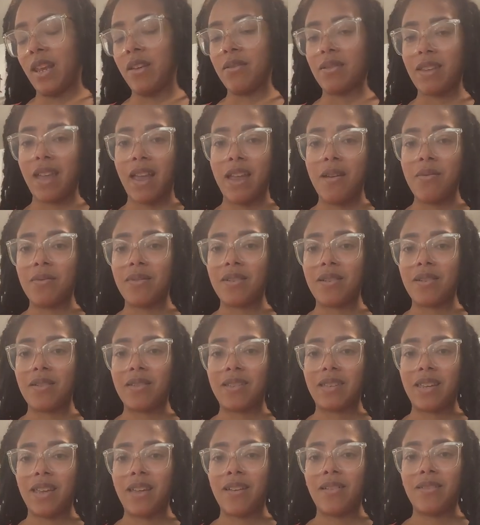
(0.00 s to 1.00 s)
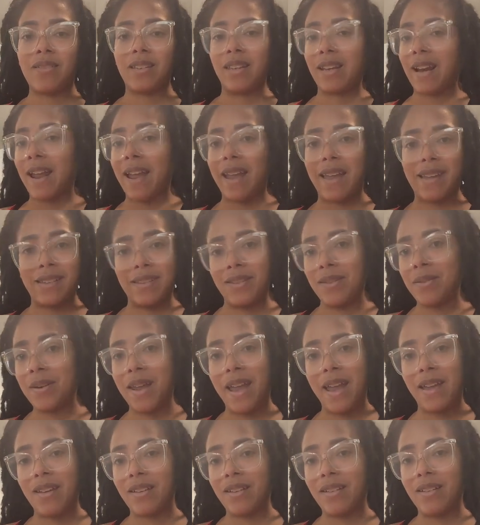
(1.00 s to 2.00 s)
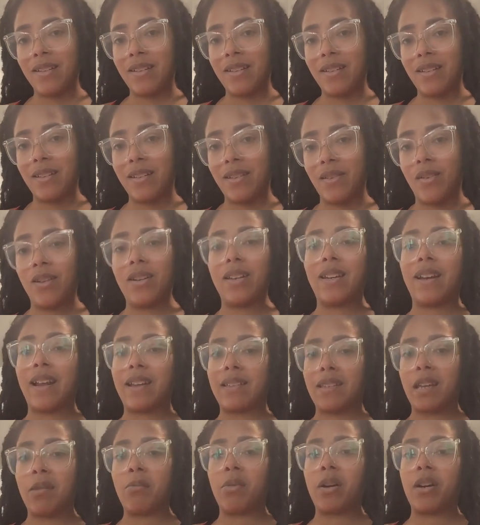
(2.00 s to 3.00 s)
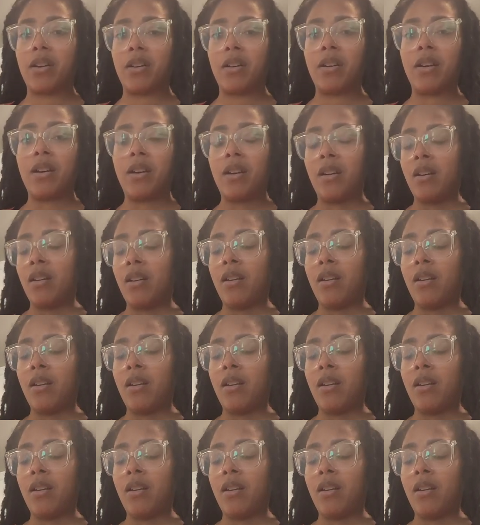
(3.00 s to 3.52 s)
He was like, it was on sale. Did I ask you that, or did I say butter?